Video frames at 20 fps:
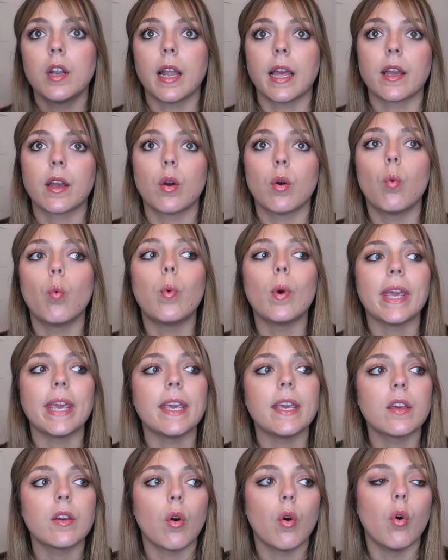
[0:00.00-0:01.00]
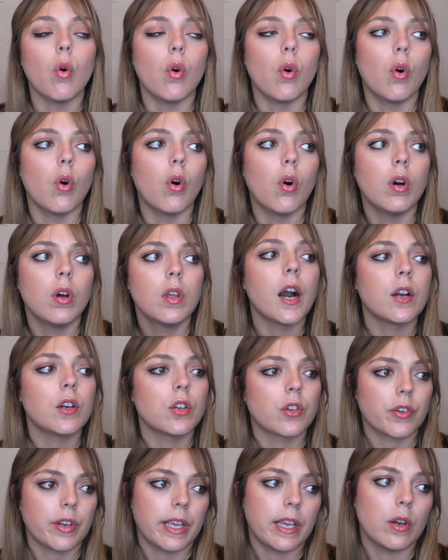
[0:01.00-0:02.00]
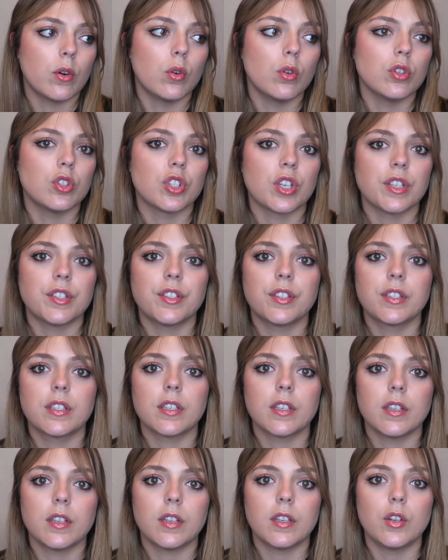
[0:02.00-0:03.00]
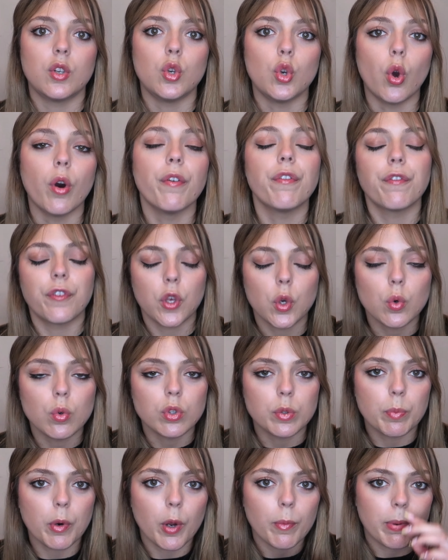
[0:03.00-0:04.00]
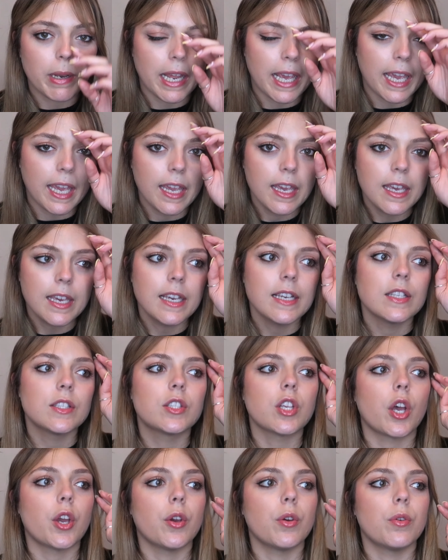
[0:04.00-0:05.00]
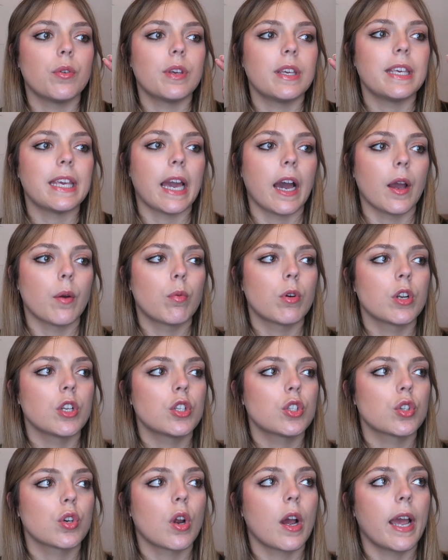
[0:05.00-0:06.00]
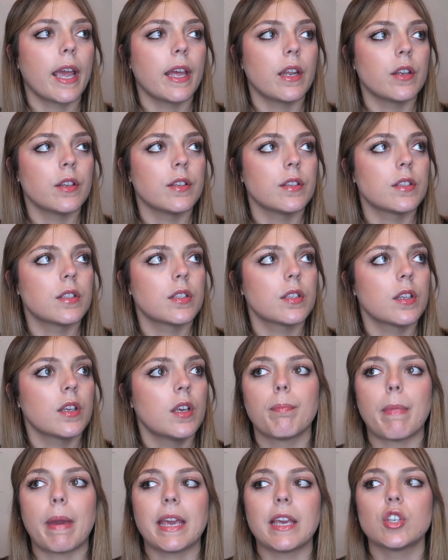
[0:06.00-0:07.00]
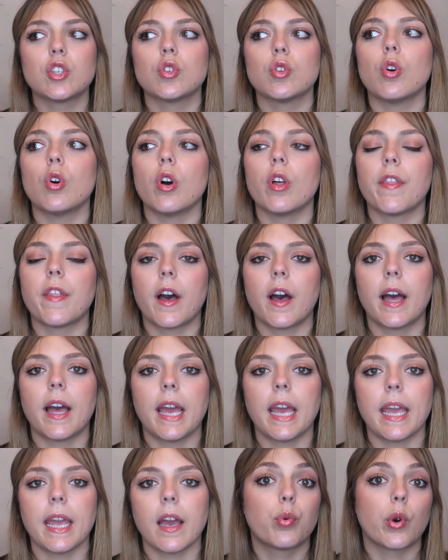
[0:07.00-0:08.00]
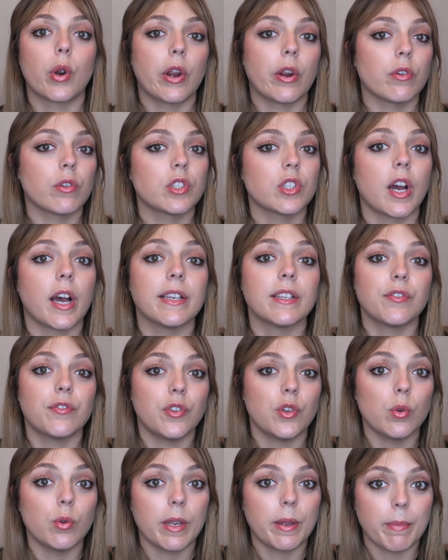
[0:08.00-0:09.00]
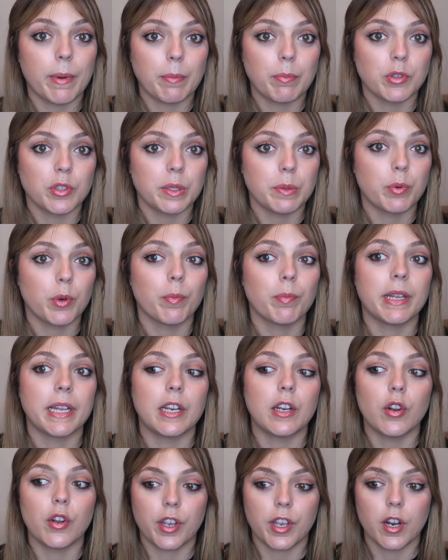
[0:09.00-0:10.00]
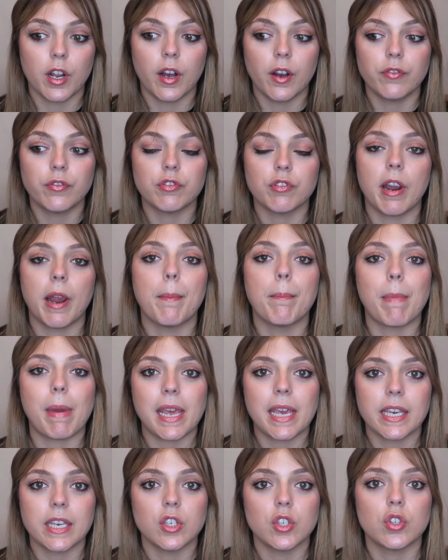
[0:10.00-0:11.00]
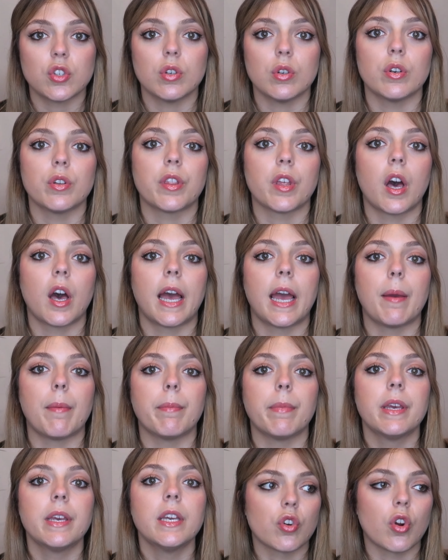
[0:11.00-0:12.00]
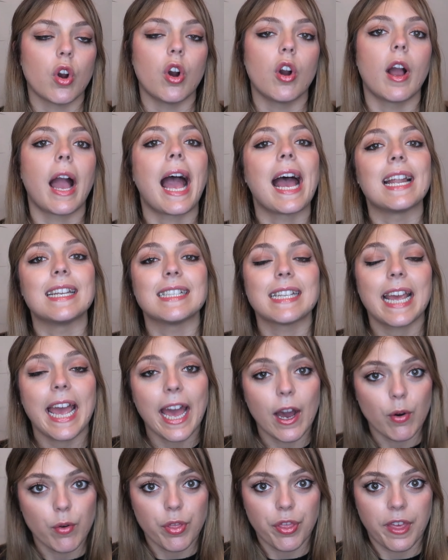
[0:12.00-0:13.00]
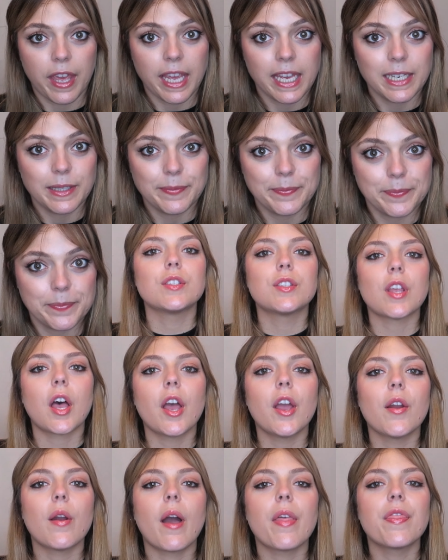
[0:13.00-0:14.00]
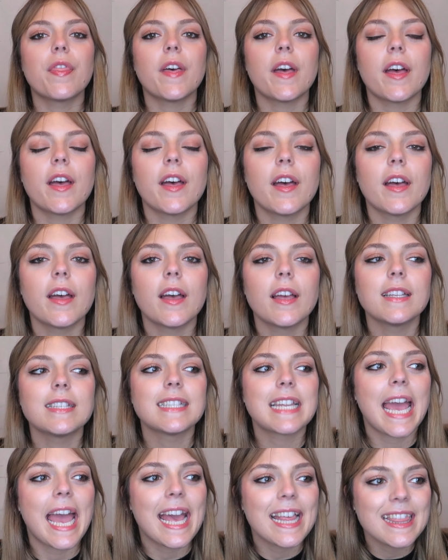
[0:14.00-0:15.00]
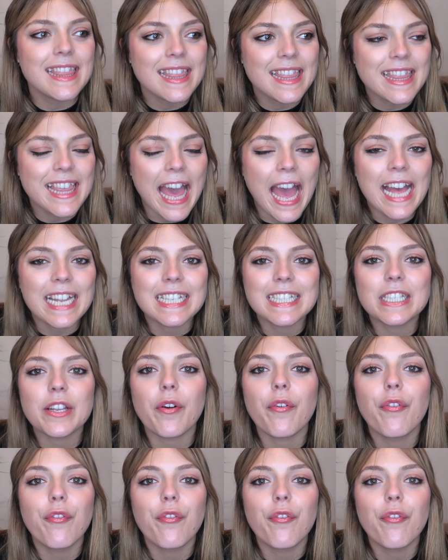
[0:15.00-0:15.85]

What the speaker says: like weak or hungry or just not fueled properly. So yeah, I want to try and make sure that I prioritize fueling my body properly and looking after it and making sure that I'm strong and healthy. So the 10th and